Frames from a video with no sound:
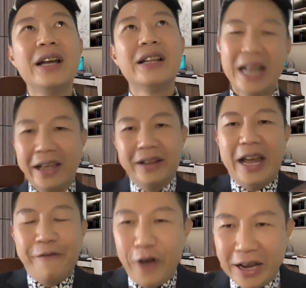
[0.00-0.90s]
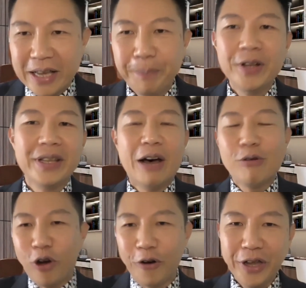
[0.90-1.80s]
like for example, now
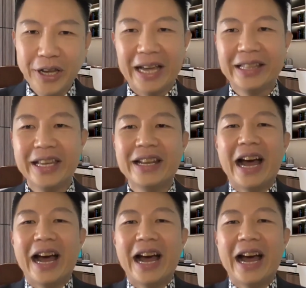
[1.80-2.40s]
COVID-19,